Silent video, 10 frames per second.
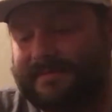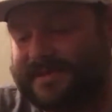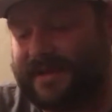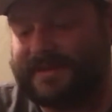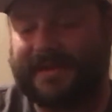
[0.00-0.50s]

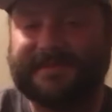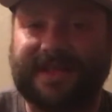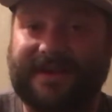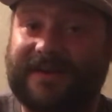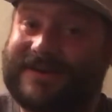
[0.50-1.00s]
Sometimes
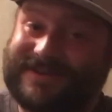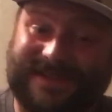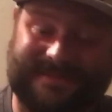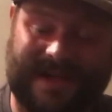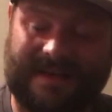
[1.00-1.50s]
they are,
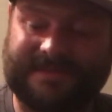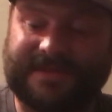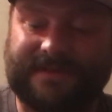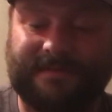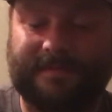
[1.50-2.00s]
sometimes
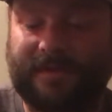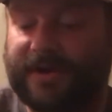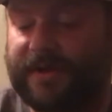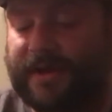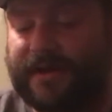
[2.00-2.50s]
they're
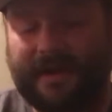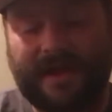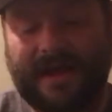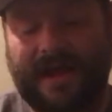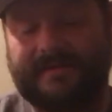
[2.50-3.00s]
pretty good.
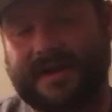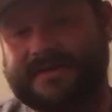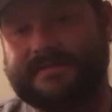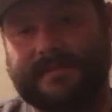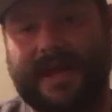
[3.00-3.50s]
I've
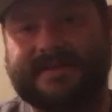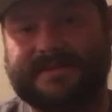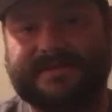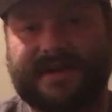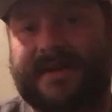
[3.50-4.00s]
got some
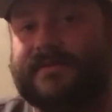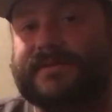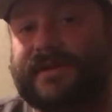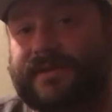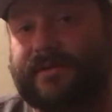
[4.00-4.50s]
licensed
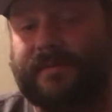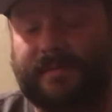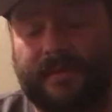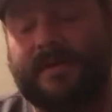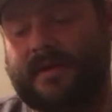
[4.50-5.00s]
titles that are
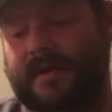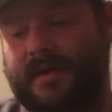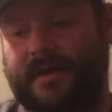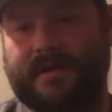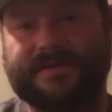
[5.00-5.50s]

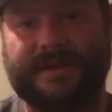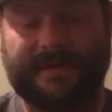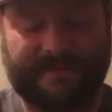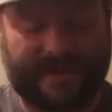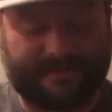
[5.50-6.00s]
some
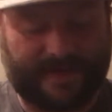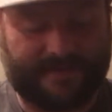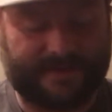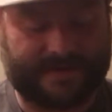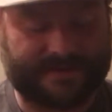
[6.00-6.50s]
of my
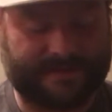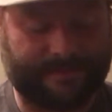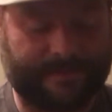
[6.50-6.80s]
favorites.